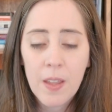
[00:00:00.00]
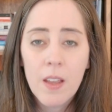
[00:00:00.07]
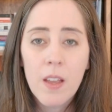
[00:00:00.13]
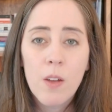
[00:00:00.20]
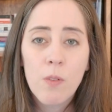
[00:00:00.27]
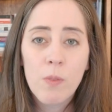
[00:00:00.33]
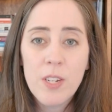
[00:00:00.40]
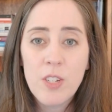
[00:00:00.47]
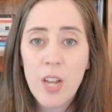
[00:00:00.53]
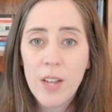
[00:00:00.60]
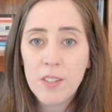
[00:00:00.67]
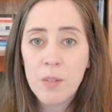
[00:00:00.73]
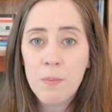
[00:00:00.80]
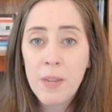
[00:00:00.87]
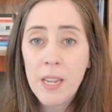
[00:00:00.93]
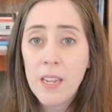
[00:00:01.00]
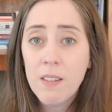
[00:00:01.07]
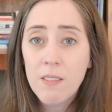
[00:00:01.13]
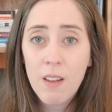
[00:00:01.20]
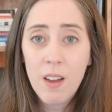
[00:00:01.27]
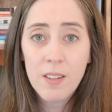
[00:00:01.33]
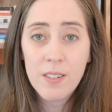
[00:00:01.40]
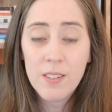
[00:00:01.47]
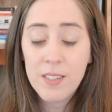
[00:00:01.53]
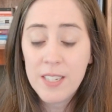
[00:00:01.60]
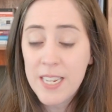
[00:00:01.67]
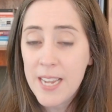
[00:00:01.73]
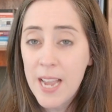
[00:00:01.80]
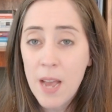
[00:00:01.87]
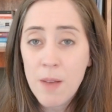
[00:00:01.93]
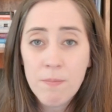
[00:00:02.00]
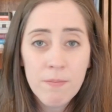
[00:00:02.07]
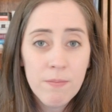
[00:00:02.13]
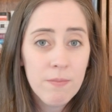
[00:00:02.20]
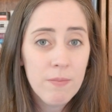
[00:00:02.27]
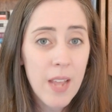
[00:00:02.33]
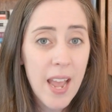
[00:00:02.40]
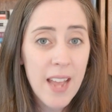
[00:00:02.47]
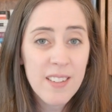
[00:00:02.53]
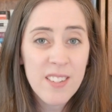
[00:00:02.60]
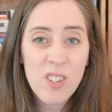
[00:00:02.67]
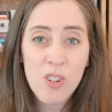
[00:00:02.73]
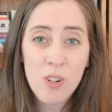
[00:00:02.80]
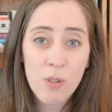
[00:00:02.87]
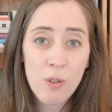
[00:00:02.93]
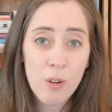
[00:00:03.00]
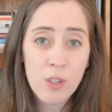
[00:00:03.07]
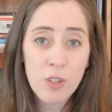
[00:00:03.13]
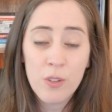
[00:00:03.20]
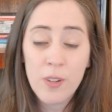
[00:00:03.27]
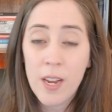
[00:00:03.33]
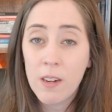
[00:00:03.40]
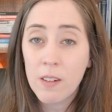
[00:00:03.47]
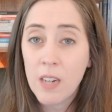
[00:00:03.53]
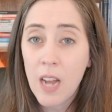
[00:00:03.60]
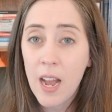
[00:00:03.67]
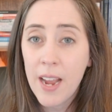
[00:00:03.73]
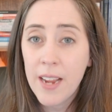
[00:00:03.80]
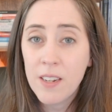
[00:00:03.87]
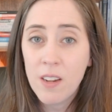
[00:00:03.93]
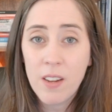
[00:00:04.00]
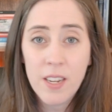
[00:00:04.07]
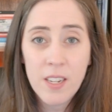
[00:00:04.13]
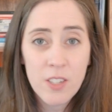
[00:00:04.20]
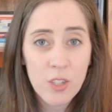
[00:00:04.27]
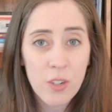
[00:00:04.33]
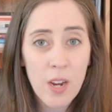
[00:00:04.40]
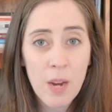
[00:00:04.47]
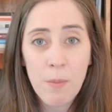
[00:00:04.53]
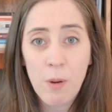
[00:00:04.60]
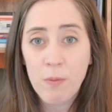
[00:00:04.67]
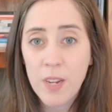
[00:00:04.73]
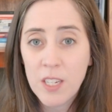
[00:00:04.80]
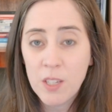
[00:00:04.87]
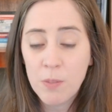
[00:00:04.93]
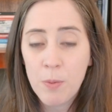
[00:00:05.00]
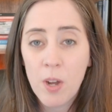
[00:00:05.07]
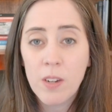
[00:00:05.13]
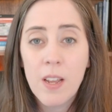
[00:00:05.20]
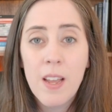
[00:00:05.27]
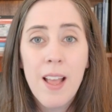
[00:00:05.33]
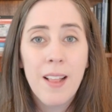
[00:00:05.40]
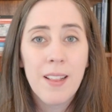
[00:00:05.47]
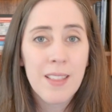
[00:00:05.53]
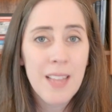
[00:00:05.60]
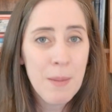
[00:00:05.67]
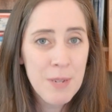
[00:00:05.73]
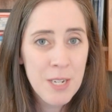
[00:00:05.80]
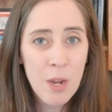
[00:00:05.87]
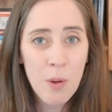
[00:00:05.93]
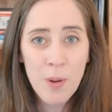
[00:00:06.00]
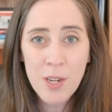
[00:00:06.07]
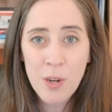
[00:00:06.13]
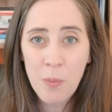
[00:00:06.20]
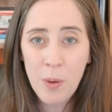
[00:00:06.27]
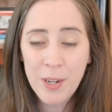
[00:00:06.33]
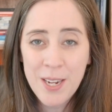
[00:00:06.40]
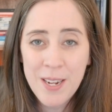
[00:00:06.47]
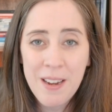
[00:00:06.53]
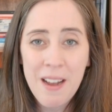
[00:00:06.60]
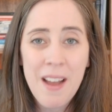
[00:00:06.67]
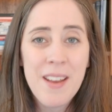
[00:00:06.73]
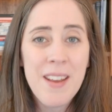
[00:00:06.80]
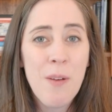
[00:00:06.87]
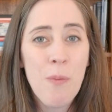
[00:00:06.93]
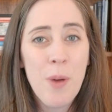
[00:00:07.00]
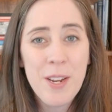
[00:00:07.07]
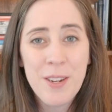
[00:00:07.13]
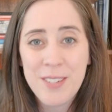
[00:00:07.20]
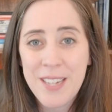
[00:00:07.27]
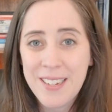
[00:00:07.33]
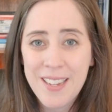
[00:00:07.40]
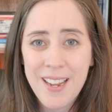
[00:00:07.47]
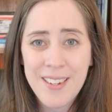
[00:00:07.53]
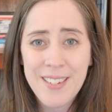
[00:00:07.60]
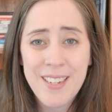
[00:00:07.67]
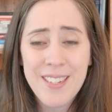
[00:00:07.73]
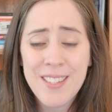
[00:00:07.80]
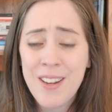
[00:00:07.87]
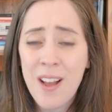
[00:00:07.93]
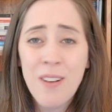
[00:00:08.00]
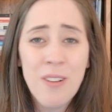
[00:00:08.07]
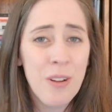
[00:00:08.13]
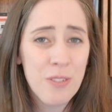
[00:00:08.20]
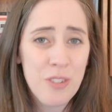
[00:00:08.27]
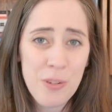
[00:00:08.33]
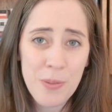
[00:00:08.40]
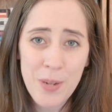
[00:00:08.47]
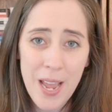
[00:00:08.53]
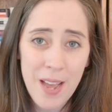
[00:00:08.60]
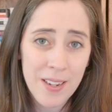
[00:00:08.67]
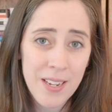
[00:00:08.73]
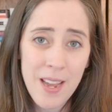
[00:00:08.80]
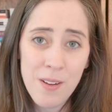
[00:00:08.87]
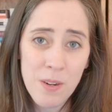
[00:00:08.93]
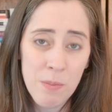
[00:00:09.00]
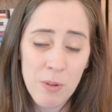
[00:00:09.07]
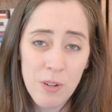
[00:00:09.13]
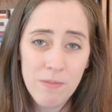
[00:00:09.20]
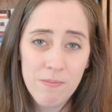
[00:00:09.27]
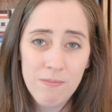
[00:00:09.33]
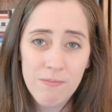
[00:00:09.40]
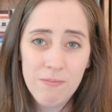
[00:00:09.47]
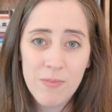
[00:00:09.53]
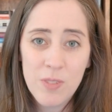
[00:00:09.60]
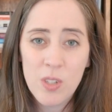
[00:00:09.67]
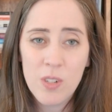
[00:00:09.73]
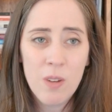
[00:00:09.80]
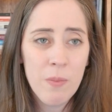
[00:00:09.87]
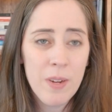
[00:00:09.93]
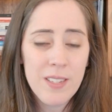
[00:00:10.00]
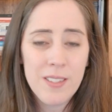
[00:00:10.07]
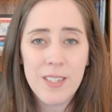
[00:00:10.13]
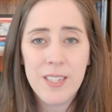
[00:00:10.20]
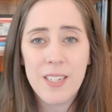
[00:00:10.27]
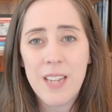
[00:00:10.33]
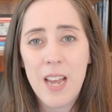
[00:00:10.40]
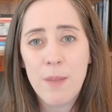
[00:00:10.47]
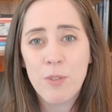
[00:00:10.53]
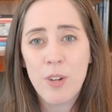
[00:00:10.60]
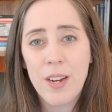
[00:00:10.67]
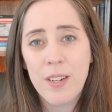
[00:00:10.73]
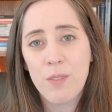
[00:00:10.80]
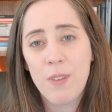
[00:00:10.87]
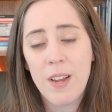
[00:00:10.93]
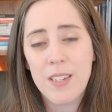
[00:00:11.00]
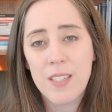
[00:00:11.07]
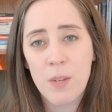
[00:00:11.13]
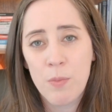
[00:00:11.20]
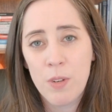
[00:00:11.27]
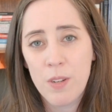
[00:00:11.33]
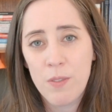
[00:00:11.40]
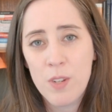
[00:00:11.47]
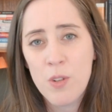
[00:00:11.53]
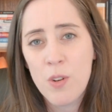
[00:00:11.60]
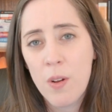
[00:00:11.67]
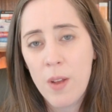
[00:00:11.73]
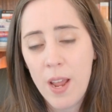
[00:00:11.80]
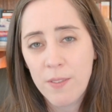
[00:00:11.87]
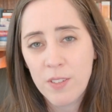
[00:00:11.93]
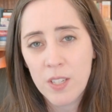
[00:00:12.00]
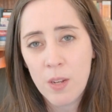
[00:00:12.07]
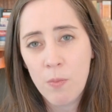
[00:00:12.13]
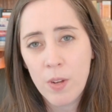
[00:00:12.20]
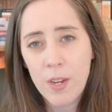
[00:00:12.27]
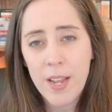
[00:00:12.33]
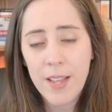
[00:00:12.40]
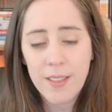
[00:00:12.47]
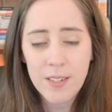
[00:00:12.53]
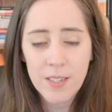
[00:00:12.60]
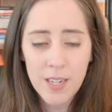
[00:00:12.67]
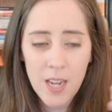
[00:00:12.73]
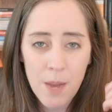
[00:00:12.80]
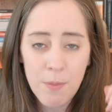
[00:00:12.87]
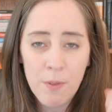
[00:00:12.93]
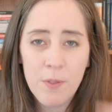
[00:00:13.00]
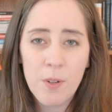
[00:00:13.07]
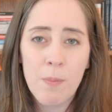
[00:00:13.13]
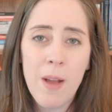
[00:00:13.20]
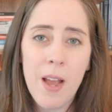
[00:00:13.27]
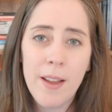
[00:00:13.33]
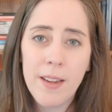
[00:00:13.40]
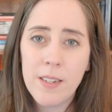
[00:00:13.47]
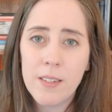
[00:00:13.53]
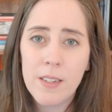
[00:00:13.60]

Reach out to me on DM at Digital Course Creator Guide on Instagram or Facebook. Let me know what you're working on, what your deadline is, and I'll hold you accountable. So don't waste any time trying to find someone. If you don't have someone at the top of your mind